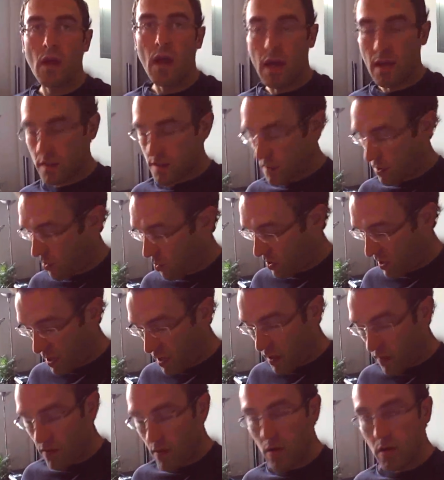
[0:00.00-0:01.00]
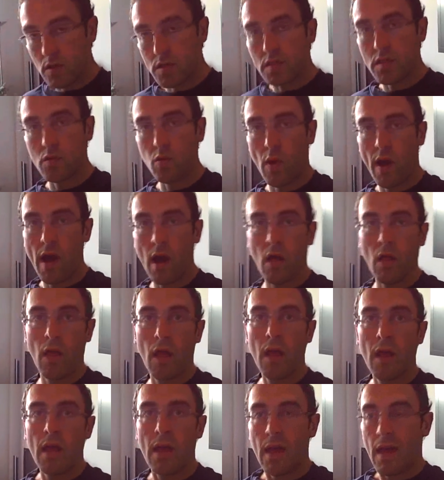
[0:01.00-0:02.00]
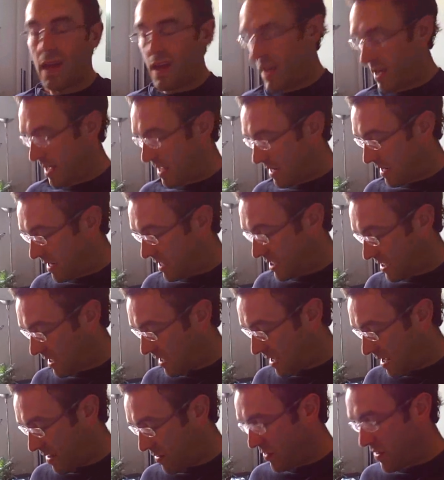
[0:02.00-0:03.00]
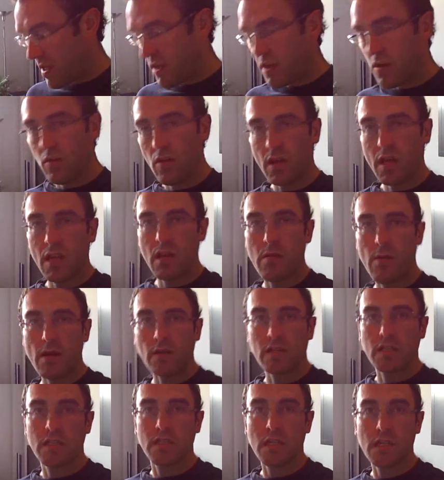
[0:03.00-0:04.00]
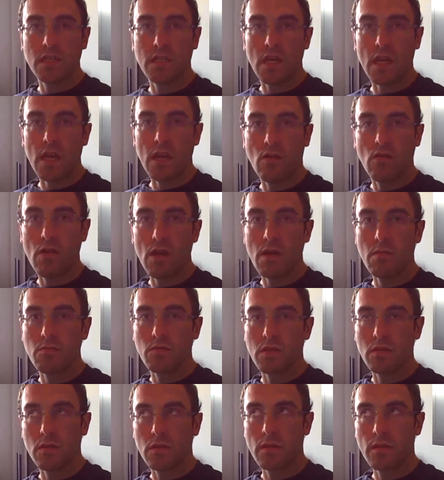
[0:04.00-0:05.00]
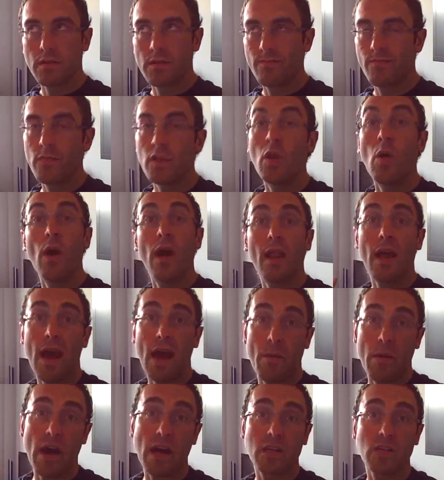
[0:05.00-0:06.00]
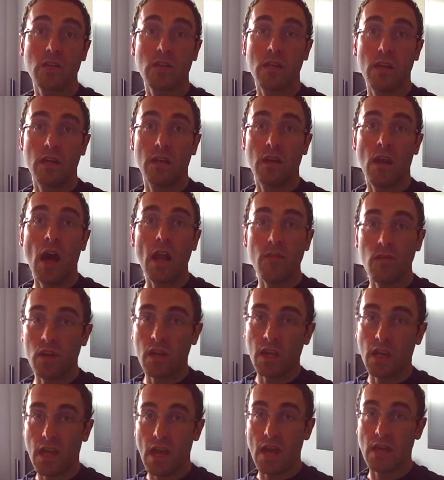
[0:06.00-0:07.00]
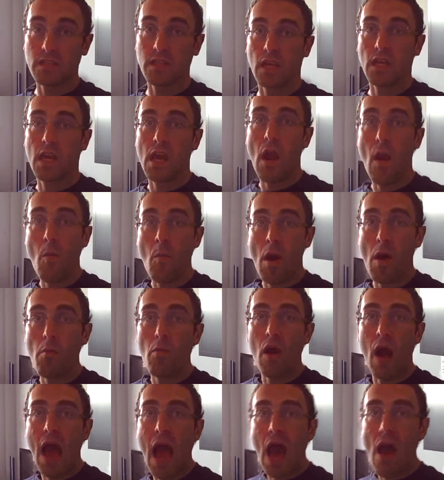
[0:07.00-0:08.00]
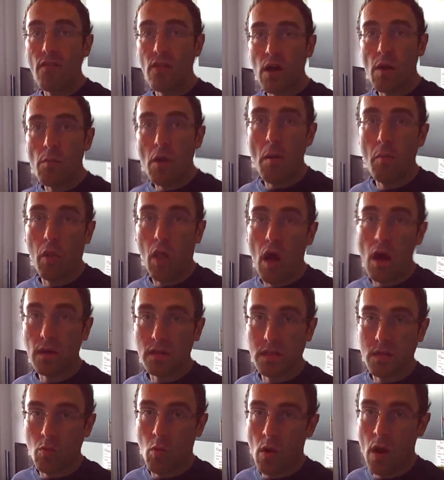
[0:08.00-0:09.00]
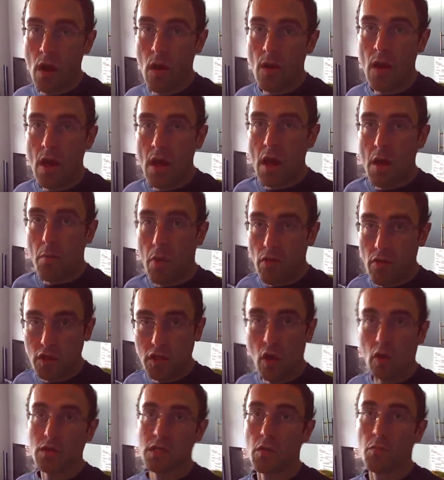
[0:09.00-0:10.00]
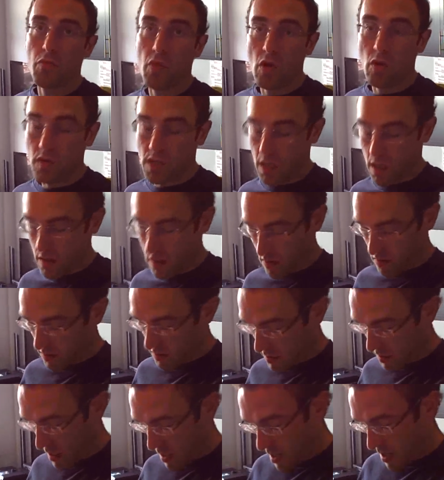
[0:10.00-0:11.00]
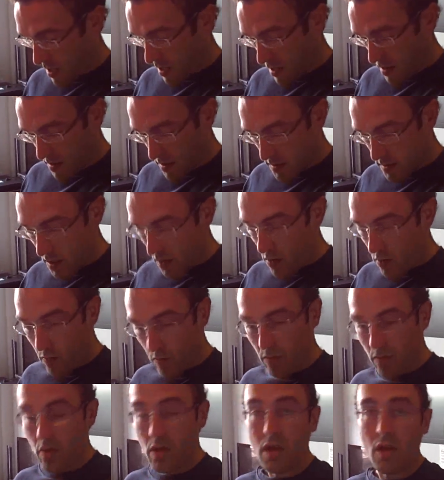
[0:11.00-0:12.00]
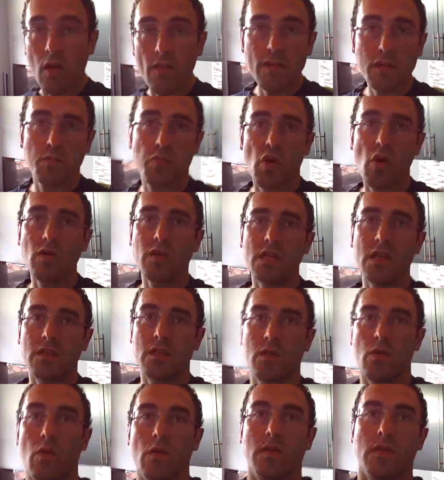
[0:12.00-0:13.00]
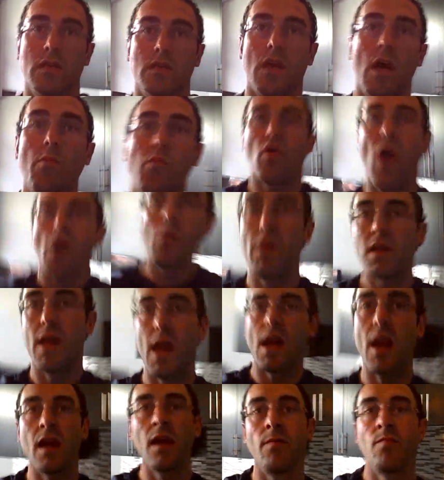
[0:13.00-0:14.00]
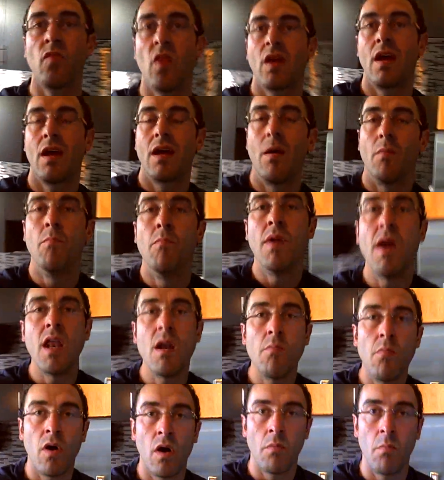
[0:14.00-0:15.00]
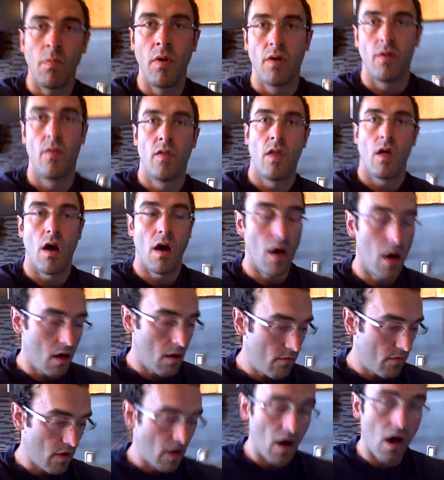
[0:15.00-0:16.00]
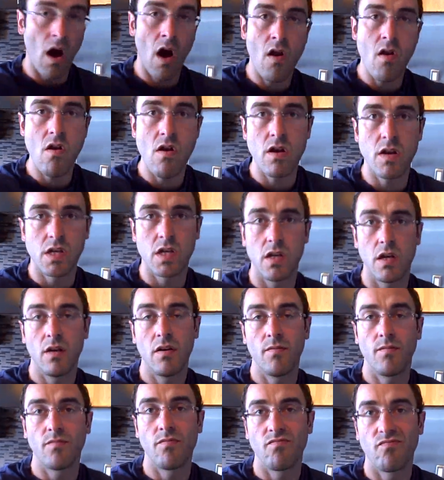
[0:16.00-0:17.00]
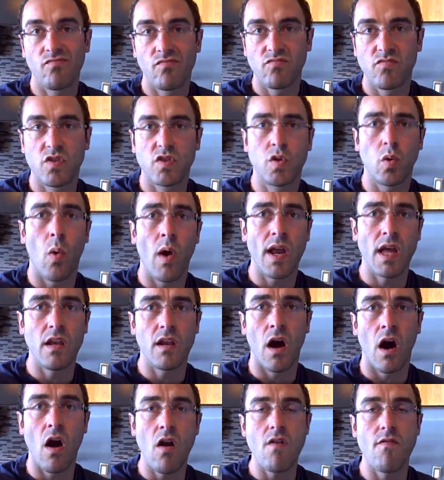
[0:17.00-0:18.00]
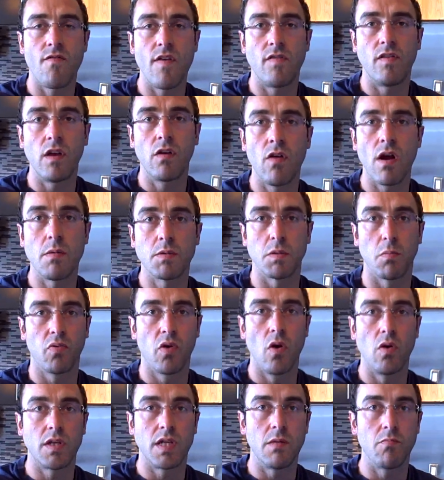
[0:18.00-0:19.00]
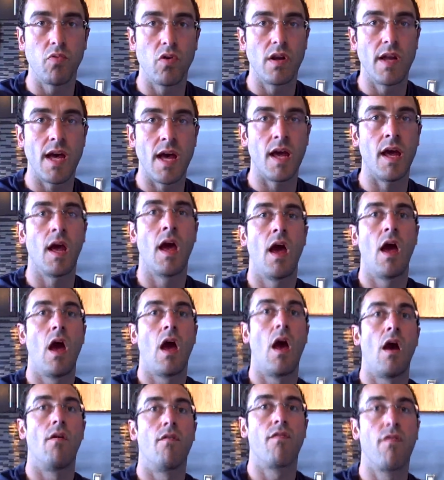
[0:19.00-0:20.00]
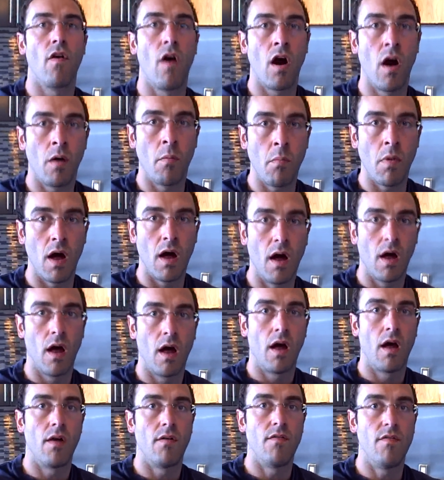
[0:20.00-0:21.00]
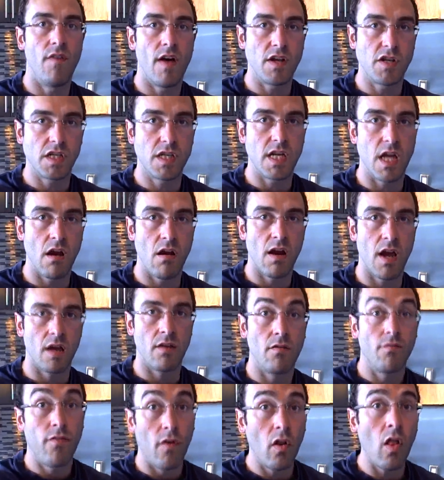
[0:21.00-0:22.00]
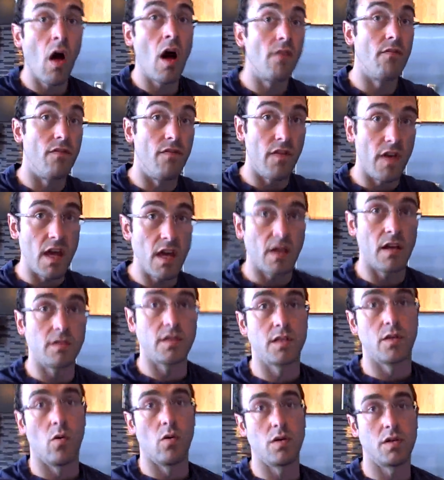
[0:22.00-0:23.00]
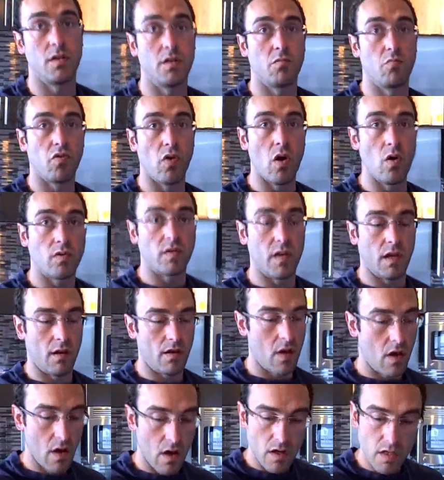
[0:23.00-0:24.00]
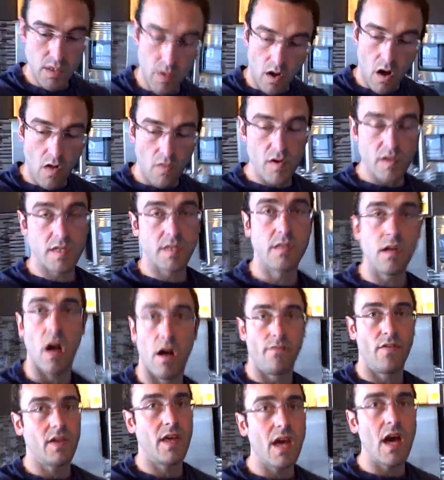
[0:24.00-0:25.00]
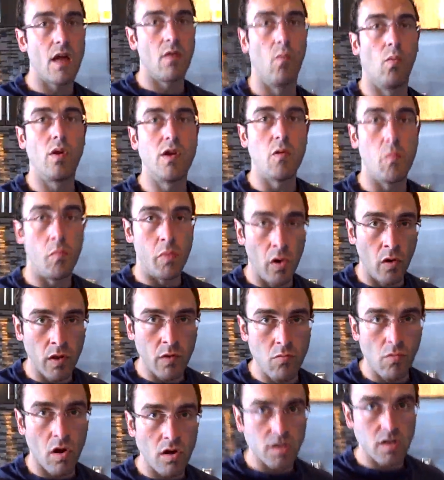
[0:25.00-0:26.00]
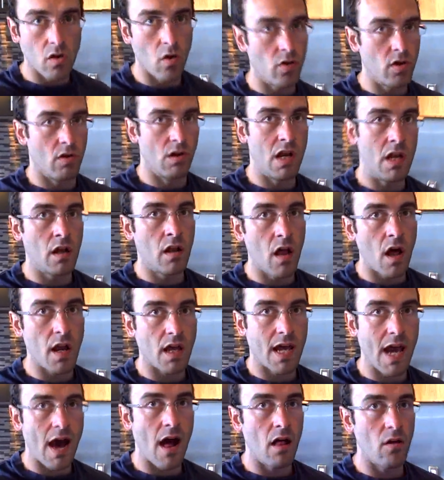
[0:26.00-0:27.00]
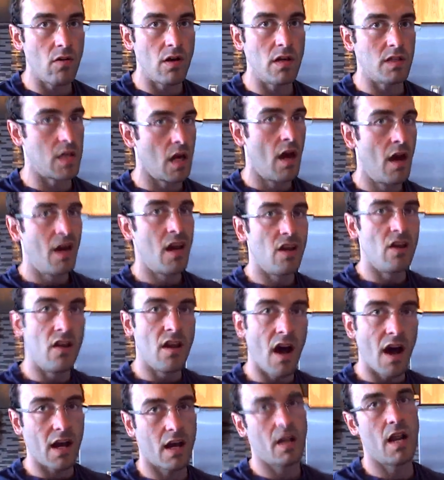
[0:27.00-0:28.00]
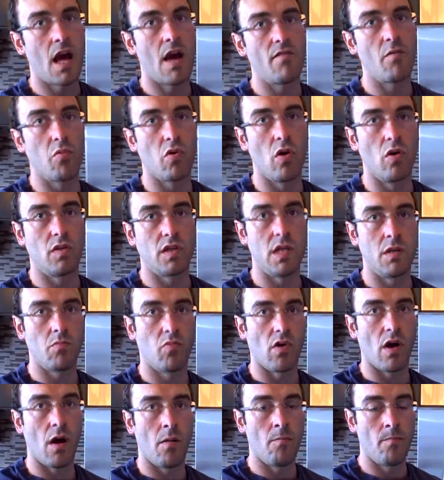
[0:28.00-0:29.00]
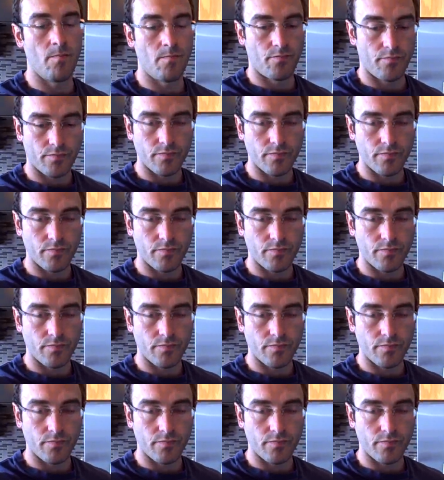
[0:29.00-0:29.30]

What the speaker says: And so we're eating those as well. And I think you're looking at about 6 to 8 grams. You know what? I'm actually not even going to guess. I can't remember. I have it on my blog somewhere, but there's also protein in those. So look at all those protein sources. probably getting minimum of 120 to 150 grams of protein per day from vegetarian, full-on vegan sources of protein. So all this stuff. Again, when you're building muscle, you're eating a lot of calories, you're not going to have a protein problem.